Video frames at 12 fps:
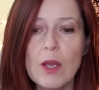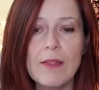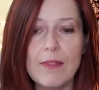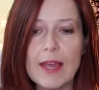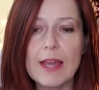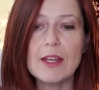
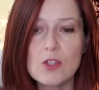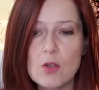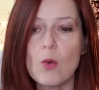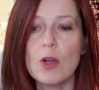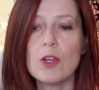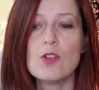then it's
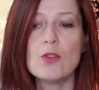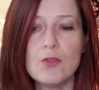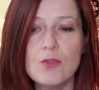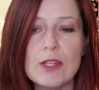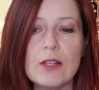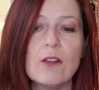going to
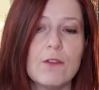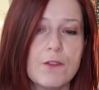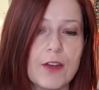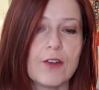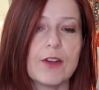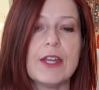feel
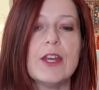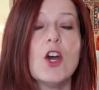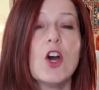very